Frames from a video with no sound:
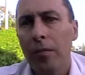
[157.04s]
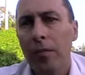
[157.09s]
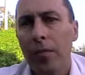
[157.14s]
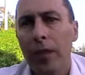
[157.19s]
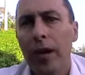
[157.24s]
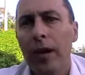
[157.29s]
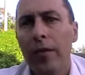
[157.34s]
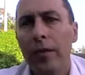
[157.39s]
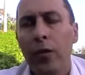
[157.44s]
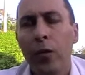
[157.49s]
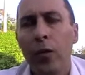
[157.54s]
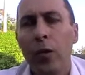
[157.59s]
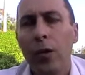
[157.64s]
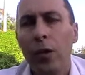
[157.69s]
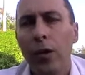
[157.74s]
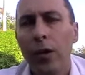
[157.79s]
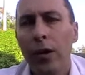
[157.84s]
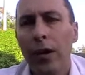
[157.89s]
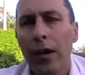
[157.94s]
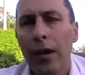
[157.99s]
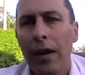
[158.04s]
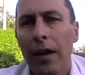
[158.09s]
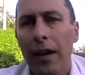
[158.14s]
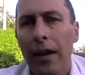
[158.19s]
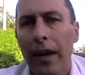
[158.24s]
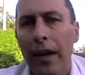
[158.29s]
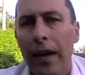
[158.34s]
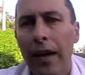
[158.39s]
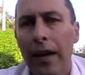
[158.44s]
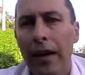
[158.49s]
prayed for,
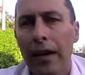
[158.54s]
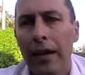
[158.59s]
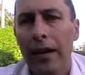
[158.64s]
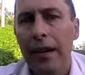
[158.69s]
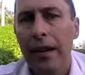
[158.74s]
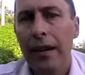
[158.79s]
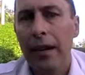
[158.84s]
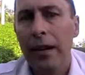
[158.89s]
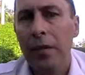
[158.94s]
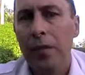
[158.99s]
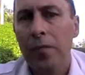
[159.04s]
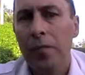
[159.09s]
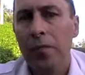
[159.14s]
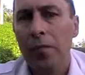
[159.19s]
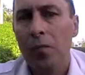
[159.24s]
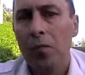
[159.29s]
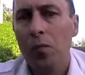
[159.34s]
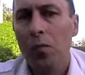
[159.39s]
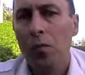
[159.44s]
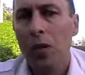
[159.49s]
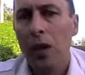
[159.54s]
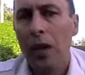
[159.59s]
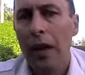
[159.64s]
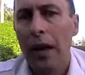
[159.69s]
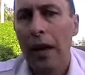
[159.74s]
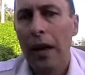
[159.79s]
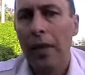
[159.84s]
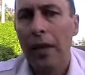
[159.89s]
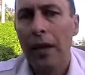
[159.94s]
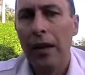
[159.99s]
and
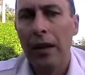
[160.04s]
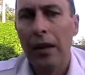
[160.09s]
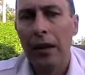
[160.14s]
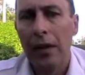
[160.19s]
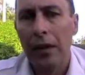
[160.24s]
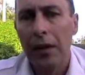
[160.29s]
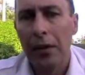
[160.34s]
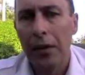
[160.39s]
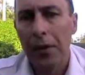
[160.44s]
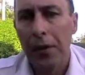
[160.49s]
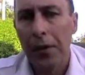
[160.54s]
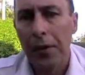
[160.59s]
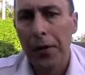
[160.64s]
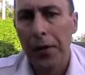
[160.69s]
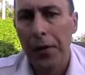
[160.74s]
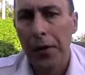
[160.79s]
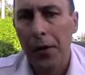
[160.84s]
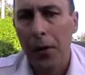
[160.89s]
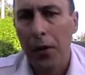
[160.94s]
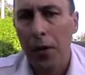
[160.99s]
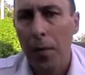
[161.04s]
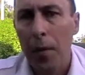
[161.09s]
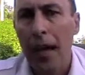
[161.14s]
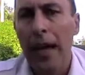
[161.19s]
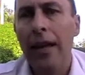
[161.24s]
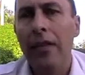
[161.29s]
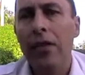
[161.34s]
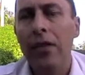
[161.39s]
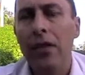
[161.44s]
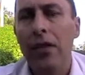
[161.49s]
then the
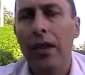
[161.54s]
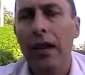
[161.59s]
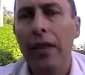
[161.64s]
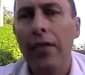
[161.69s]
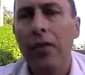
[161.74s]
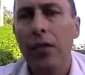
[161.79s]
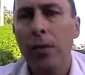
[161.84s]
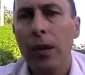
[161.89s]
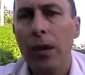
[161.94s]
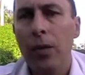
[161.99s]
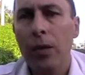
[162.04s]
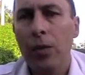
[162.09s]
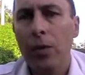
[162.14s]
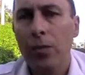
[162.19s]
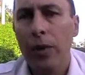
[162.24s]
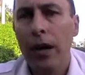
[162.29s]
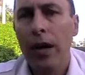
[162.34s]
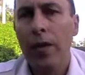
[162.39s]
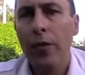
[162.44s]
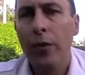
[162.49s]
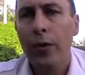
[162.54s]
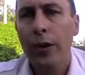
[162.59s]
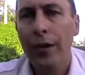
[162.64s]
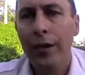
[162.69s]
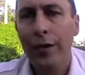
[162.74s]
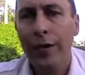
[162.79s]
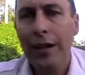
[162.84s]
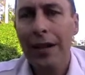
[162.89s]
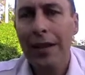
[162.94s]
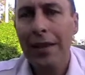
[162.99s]
man to the left to me was prayed for, and a
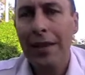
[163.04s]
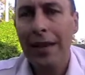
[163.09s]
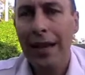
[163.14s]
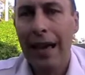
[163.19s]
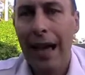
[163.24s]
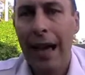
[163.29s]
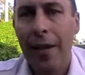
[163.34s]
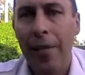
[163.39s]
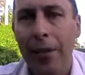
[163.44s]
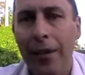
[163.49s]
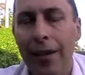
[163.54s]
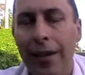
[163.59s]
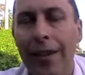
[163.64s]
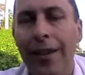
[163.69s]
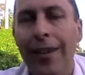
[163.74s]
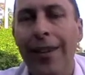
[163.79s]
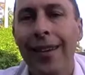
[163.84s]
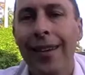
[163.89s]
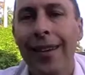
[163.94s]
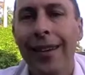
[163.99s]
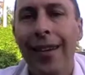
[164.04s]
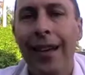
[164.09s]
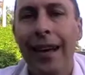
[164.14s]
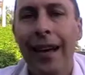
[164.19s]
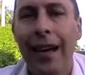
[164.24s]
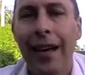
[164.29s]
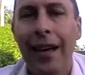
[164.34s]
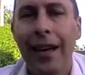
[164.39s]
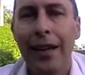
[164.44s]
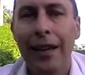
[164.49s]
funny thing happened.
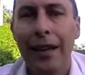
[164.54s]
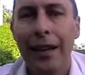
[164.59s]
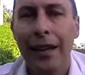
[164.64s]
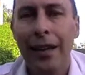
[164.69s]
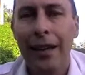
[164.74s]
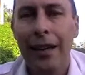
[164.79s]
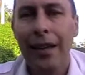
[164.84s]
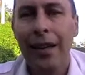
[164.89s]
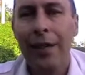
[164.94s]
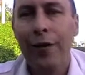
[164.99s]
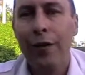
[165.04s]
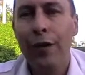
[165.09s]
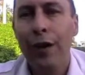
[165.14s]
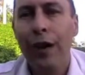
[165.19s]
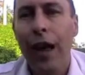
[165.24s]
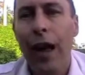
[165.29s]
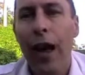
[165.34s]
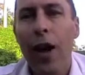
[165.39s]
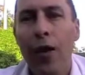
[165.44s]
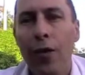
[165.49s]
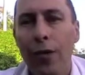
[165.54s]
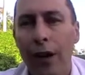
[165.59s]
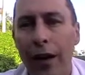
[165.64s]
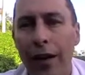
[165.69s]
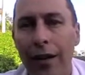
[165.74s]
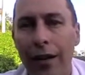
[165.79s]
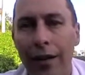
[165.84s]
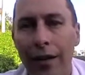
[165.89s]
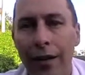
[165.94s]
He fell over